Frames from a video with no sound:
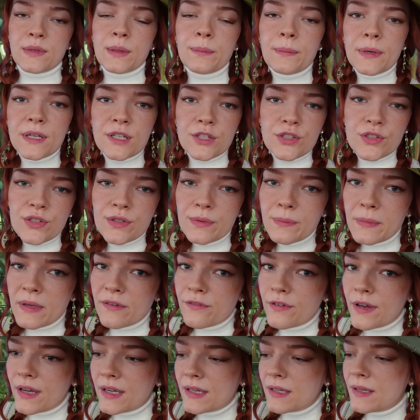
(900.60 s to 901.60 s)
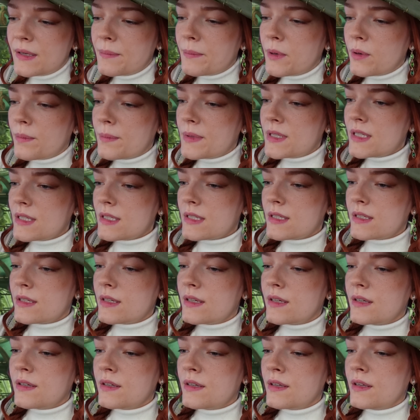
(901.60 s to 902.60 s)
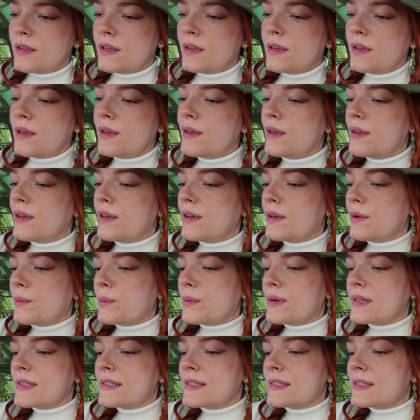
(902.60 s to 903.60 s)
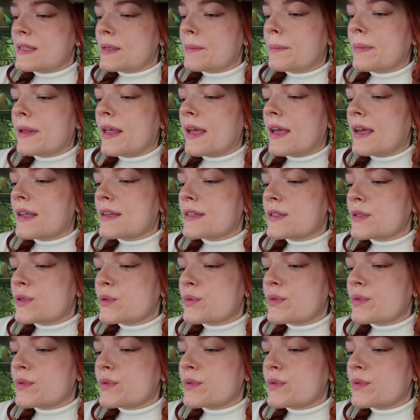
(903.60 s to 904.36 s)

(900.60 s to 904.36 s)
But it should be fine in a moment, once the plant